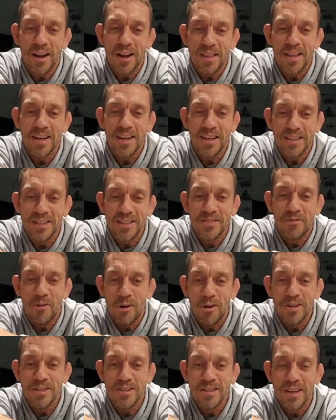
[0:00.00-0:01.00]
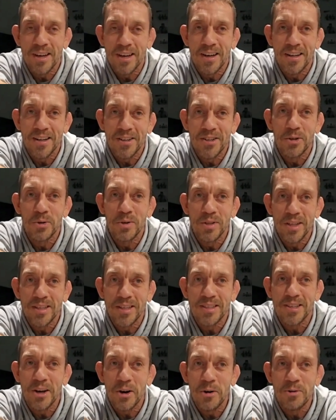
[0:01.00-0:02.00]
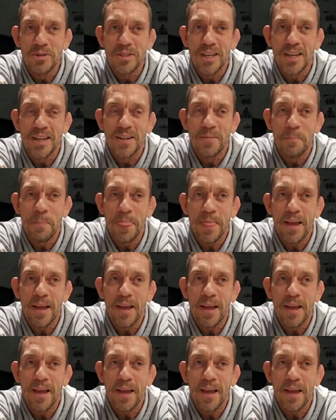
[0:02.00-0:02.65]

I think, as far as doing this goes, and